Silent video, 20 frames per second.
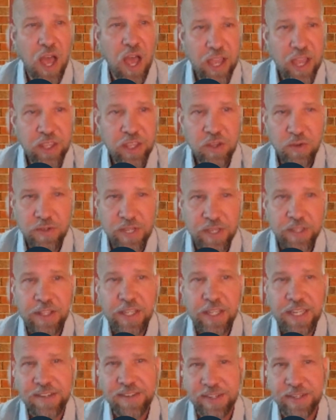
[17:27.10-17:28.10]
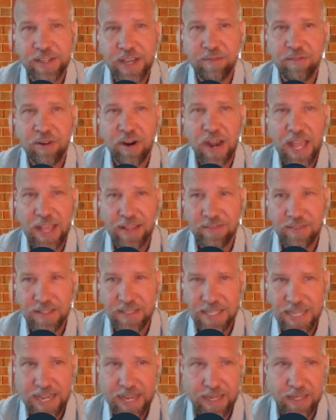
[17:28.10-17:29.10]
a utility should never
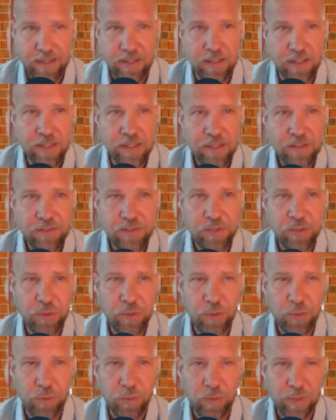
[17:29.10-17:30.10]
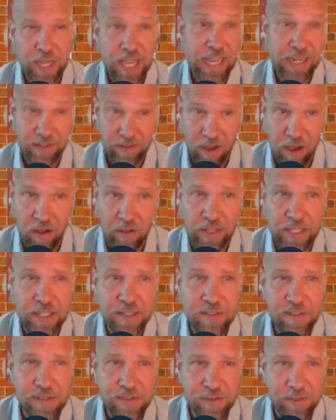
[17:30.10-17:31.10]
hesitate to
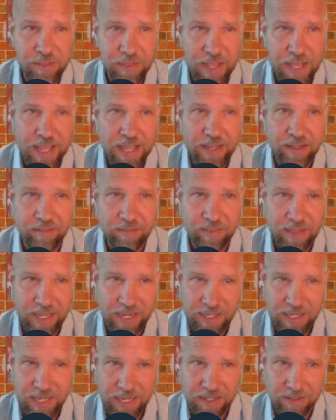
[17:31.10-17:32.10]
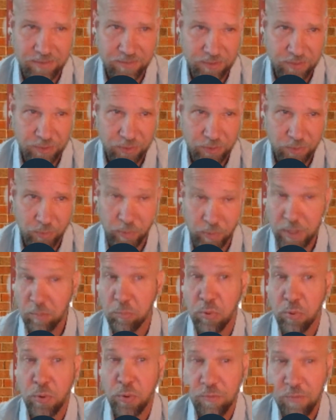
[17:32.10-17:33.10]
acknowledge that they need to
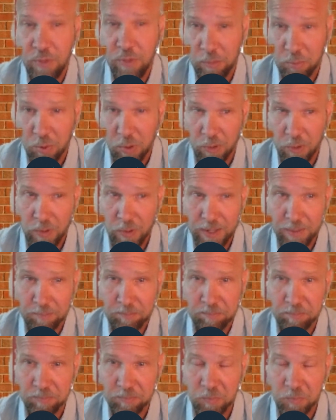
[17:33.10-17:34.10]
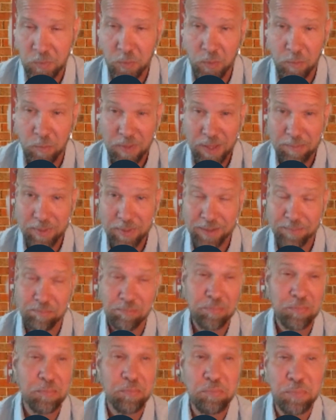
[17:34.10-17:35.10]
improve their program or maybe
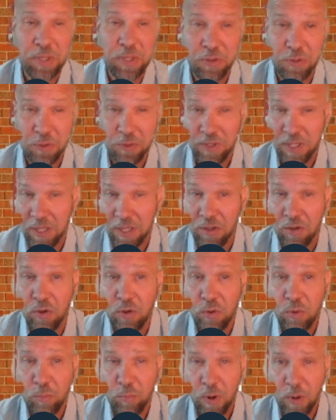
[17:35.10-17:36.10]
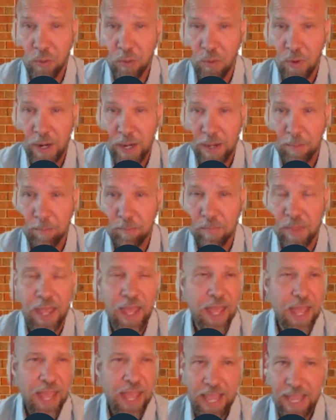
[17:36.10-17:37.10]
build a new program
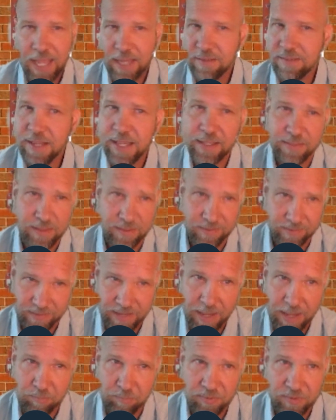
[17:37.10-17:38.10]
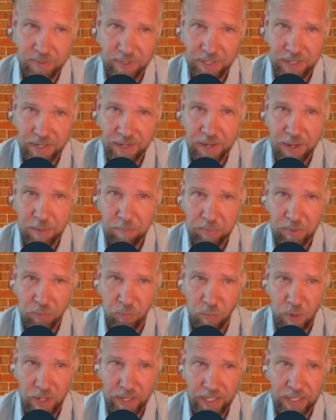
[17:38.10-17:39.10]
and take the steps to get it up
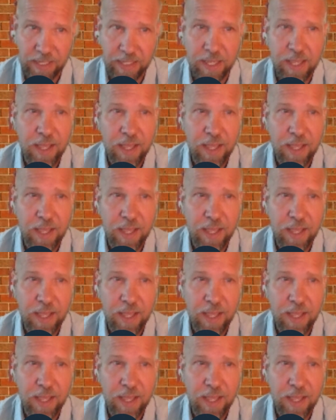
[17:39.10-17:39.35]
and running.